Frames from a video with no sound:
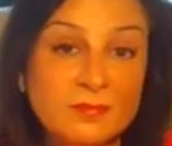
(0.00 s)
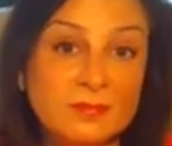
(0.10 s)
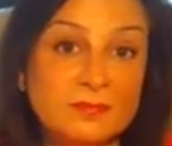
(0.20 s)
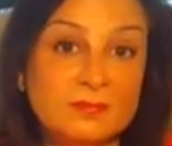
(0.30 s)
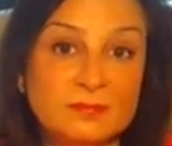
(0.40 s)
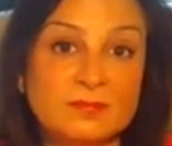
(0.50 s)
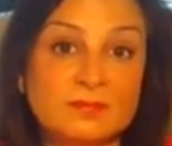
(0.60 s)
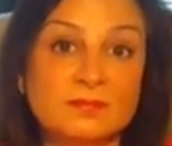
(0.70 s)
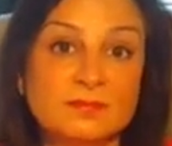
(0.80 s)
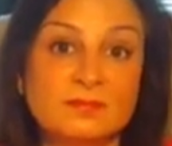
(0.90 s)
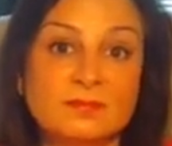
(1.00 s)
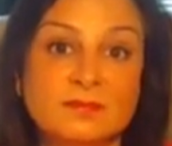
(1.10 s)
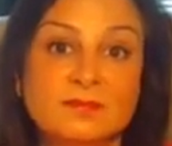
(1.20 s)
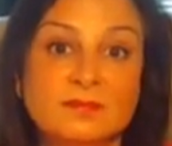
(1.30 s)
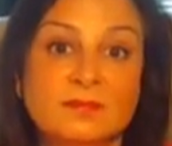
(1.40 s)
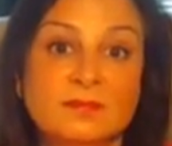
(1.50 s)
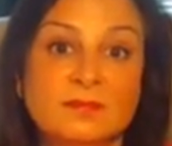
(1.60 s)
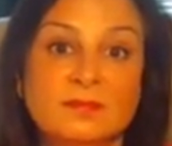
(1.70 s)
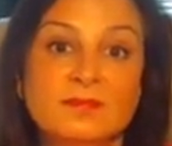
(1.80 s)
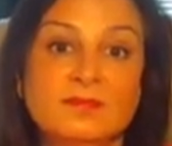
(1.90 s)

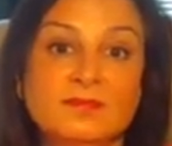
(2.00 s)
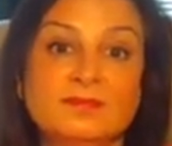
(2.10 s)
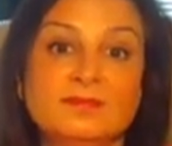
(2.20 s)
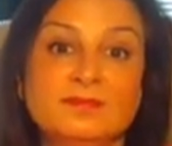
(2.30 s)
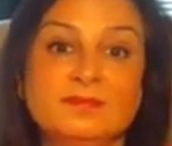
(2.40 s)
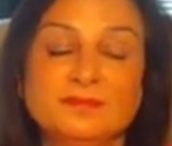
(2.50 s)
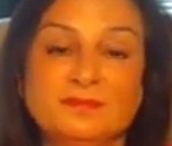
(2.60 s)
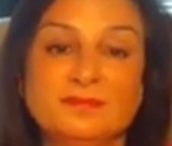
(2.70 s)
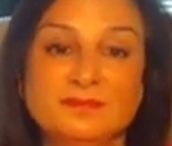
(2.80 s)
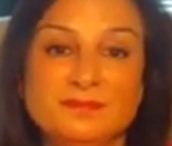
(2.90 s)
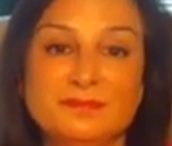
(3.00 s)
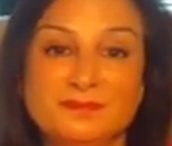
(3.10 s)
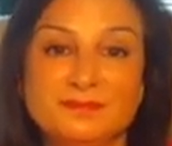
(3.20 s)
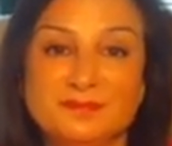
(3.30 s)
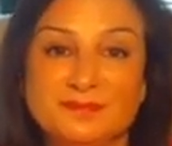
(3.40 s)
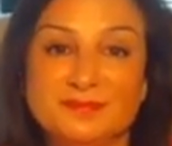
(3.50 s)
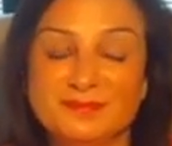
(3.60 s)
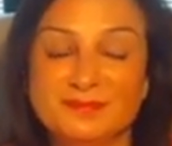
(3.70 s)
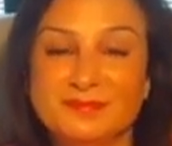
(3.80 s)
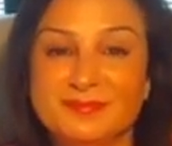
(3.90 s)

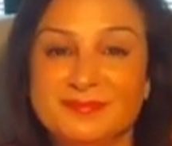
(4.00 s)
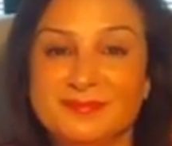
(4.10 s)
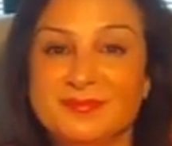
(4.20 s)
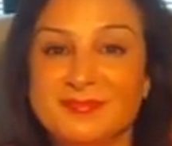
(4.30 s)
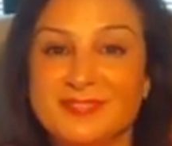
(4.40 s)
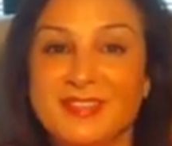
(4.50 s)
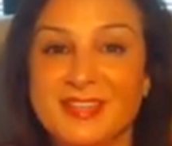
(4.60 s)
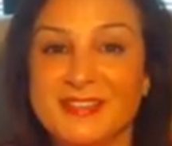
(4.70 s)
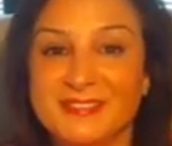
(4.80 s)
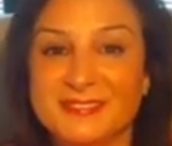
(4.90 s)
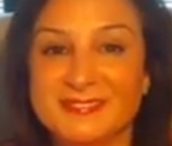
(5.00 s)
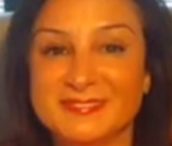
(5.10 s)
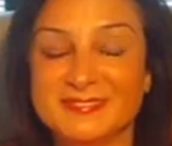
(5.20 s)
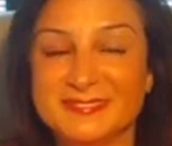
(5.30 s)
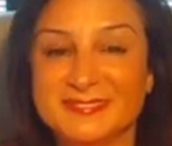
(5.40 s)
No words are spoken by the person on screen.